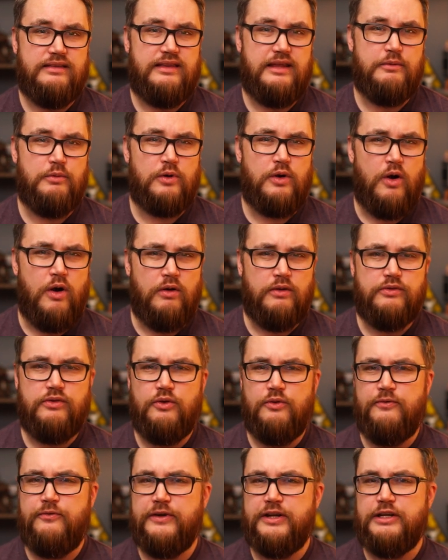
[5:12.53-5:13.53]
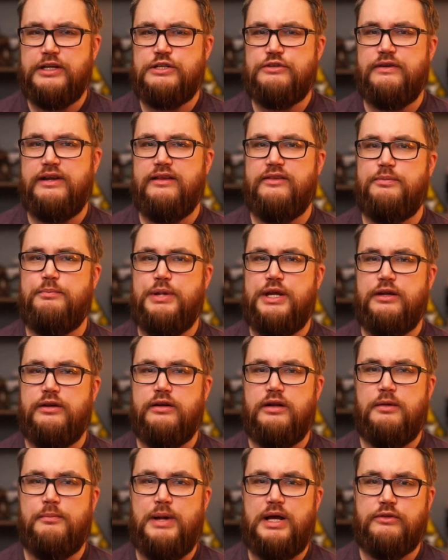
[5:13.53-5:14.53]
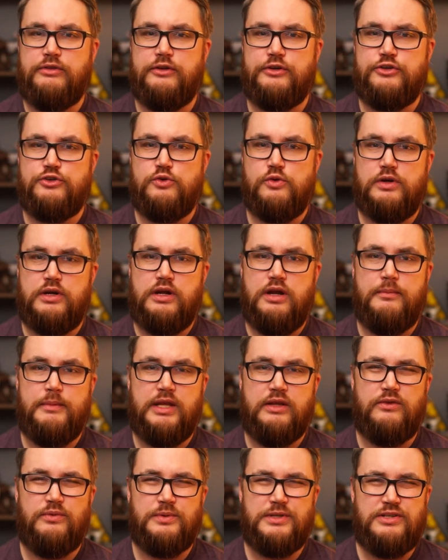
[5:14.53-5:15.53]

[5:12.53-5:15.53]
they were also very transparent about their shortcomings,